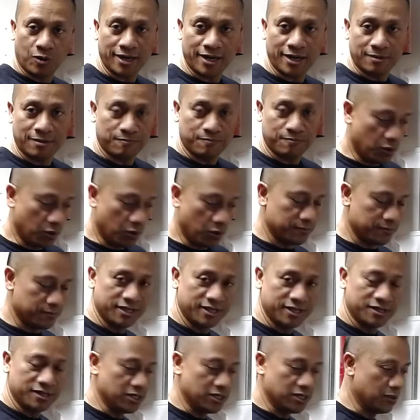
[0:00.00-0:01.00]
it, boom,
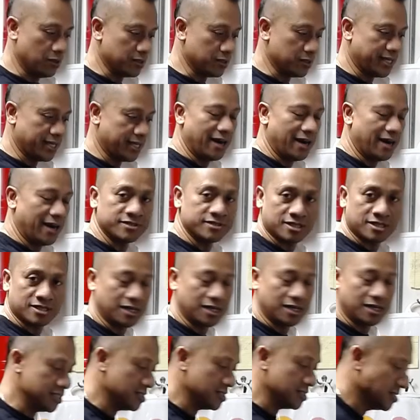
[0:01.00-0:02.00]
there you go. Carrots,
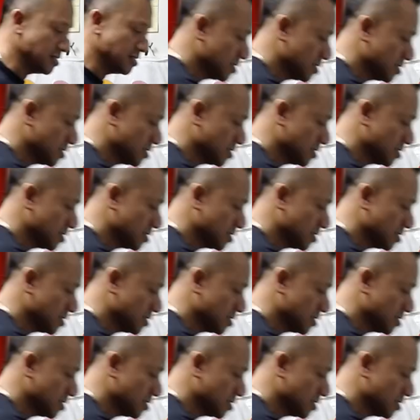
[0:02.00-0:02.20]
onions,